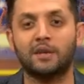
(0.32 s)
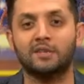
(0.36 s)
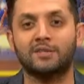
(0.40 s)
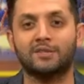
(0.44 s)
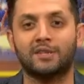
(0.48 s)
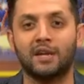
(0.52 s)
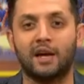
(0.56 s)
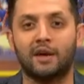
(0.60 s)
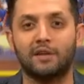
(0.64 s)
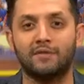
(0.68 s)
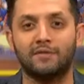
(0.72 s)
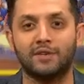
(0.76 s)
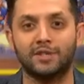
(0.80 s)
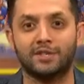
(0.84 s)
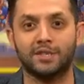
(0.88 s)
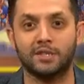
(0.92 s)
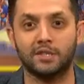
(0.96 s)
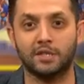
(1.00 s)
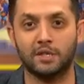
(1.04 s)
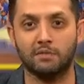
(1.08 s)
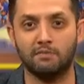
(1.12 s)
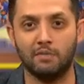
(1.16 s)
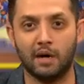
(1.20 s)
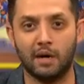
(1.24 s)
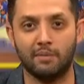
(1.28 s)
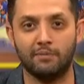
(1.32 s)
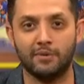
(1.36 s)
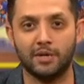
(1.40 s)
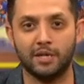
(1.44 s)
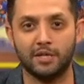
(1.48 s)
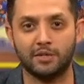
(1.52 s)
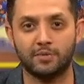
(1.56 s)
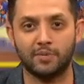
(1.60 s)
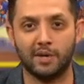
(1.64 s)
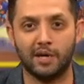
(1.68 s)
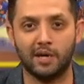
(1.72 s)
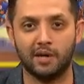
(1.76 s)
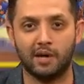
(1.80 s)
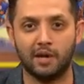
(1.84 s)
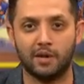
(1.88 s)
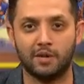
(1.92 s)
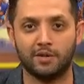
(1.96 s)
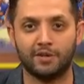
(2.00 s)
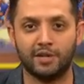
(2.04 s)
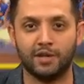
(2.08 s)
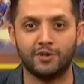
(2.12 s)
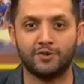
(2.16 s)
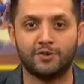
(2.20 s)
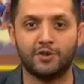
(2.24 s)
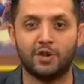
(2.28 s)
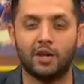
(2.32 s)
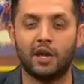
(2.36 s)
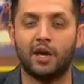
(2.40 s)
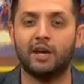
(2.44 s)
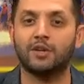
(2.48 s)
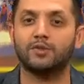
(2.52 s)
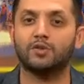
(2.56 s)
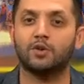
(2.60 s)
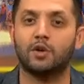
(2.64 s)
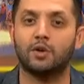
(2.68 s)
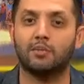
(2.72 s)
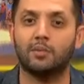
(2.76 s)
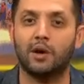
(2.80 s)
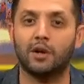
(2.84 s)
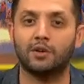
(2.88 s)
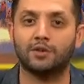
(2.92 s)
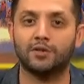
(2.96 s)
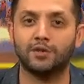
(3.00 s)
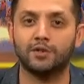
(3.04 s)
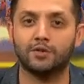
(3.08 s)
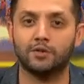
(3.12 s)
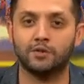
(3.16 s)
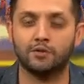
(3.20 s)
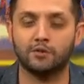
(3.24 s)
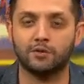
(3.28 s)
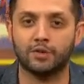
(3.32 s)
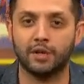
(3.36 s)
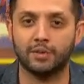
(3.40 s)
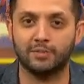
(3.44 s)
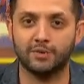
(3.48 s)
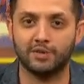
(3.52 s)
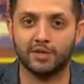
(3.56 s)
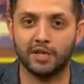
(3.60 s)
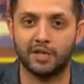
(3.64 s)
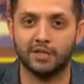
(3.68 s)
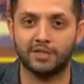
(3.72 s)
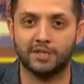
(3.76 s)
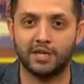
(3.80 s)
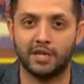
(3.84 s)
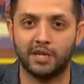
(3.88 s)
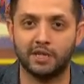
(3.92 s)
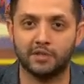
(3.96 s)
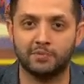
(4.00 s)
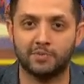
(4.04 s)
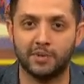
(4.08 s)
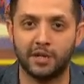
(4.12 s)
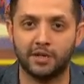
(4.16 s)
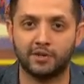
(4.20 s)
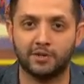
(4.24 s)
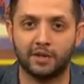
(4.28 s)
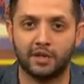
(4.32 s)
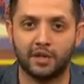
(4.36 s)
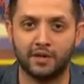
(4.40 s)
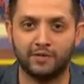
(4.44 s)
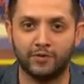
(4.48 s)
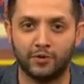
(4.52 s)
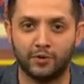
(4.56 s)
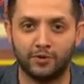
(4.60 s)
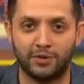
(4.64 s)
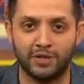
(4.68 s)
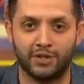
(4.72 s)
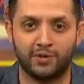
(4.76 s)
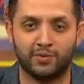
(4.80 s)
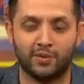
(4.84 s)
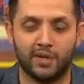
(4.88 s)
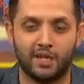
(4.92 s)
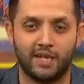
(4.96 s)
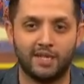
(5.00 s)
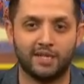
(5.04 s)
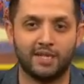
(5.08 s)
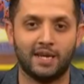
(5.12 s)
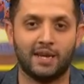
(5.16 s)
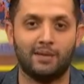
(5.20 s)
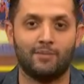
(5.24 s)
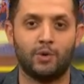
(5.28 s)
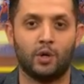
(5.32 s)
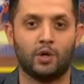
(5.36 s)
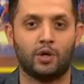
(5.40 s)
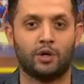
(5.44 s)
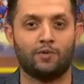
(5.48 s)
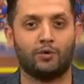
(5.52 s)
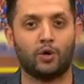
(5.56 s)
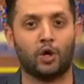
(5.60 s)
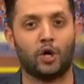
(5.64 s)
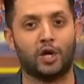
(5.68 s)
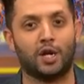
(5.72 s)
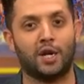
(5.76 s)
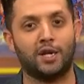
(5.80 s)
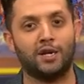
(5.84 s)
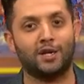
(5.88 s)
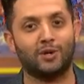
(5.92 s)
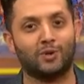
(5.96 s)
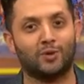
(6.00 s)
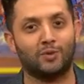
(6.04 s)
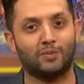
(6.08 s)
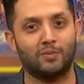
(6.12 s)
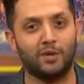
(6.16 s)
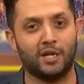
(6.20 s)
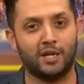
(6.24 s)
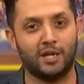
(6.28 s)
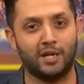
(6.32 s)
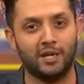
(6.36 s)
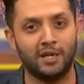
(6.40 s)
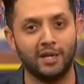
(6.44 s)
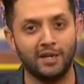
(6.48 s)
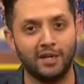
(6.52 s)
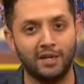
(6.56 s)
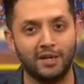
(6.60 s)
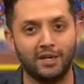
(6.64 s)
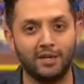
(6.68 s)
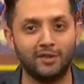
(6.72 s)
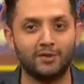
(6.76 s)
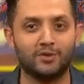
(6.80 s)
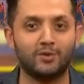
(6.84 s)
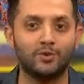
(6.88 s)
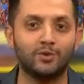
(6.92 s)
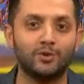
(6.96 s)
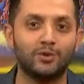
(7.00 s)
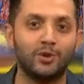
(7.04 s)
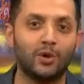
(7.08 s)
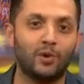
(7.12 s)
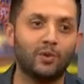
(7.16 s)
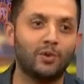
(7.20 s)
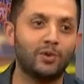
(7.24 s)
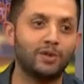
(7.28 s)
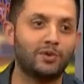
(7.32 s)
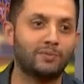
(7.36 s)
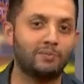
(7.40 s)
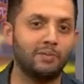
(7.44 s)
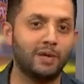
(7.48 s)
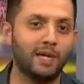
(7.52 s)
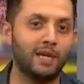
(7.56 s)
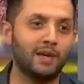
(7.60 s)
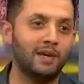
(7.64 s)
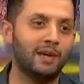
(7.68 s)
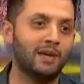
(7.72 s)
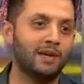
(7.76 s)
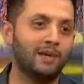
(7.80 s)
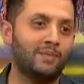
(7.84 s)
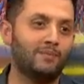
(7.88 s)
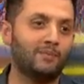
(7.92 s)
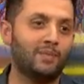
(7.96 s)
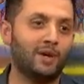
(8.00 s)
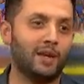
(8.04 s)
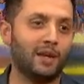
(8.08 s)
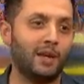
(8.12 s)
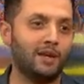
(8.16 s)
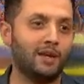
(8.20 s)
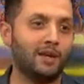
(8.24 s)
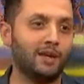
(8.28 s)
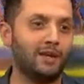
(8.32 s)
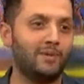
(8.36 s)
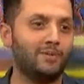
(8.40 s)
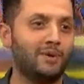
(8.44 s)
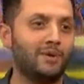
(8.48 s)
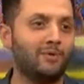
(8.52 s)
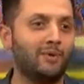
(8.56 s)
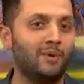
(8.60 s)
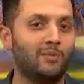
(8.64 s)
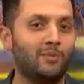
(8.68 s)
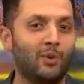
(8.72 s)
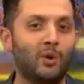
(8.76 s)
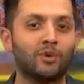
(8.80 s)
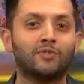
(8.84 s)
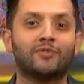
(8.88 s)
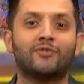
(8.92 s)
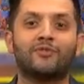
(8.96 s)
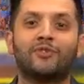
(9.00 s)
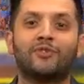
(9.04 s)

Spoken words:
Pakistan versus Zimbabwe is where our attention lies on Maruti Suzuki presents ESPN Cricket for T20 timeout. I've got Anil Kumble in studio with me, but Anil and me will